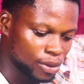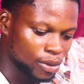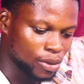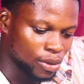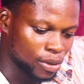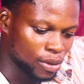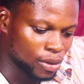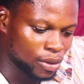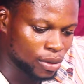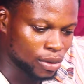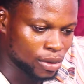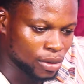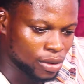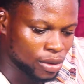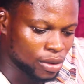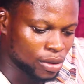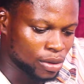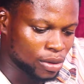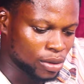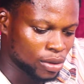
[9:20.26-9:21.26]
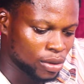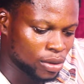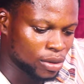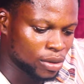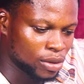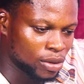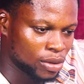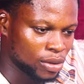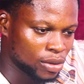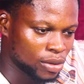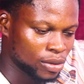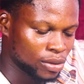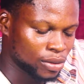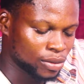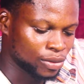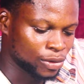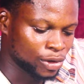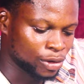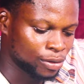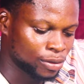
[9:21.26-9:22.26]

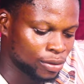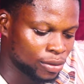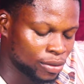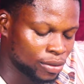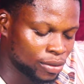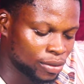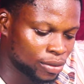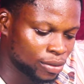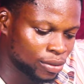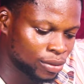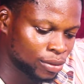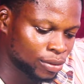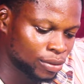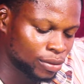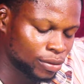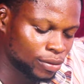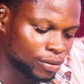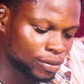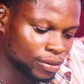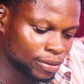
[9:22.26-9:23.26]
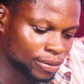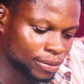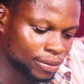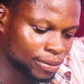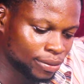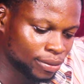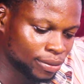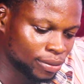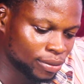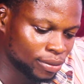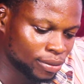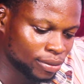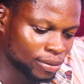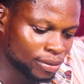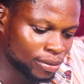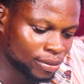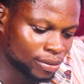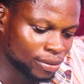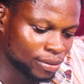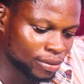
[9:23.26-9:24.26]

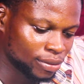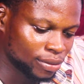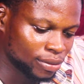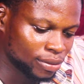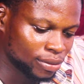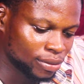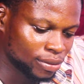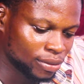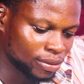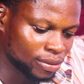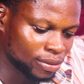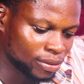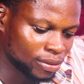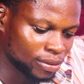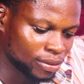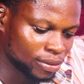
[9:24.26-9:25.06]
Nothing is said.